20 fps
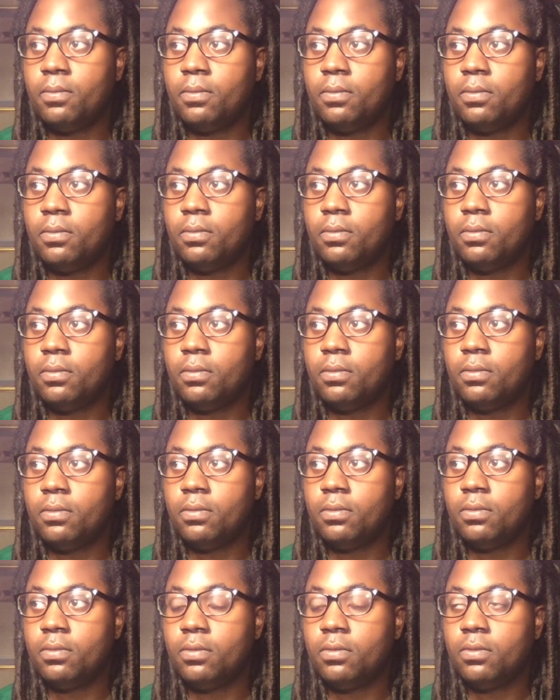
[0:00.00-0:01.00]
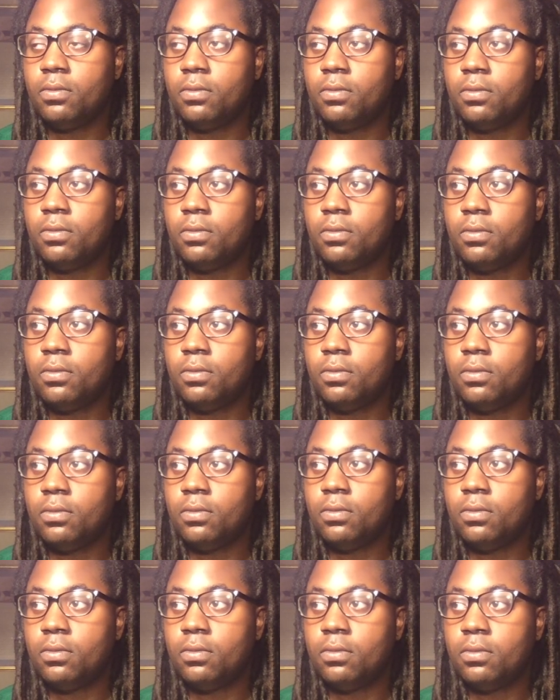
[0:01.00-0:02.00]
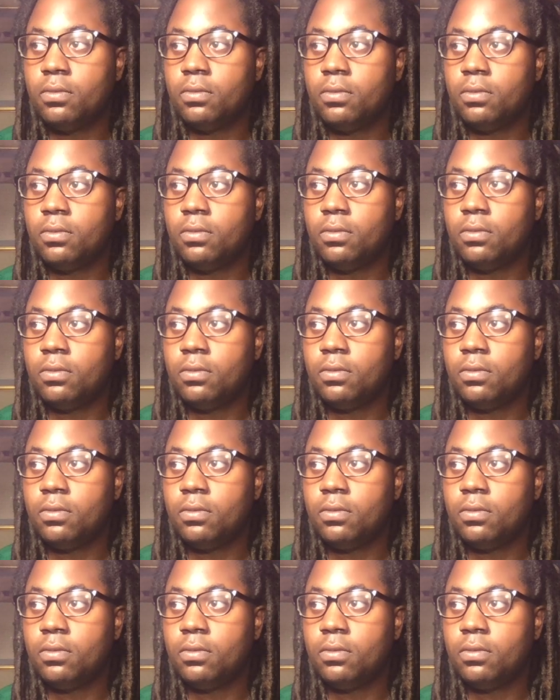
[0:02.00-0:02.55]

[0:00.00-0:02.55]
Nobody speaks.